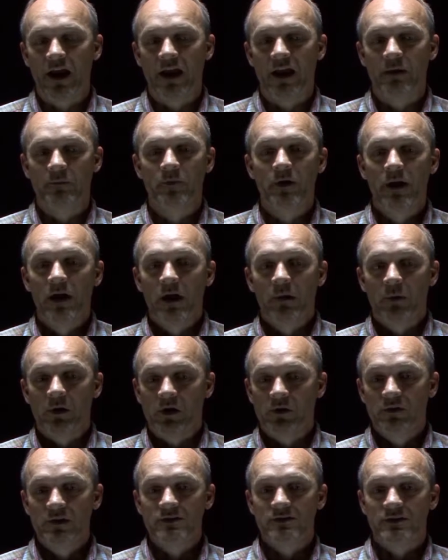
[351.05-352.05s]
came.
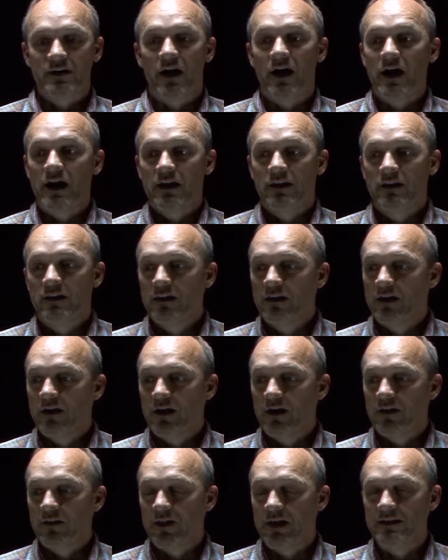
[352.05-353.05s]
But on this night,
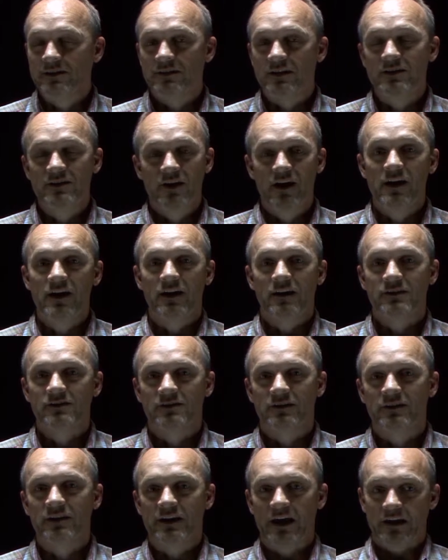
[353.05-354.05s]
they said
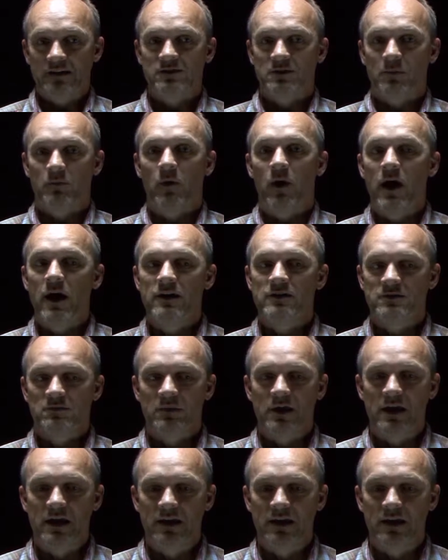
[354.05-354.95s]
yes, and it kind of surprised